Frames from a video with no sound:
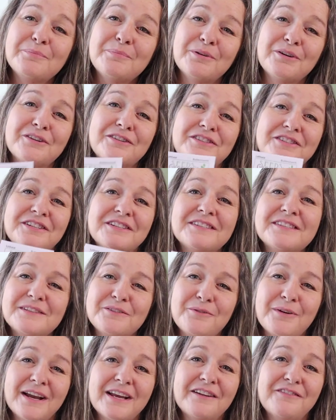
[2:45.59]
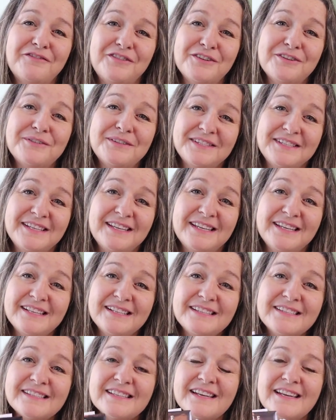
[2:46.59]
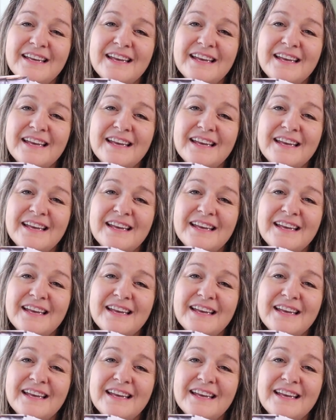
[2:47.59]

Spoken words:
purchase quite a few seeds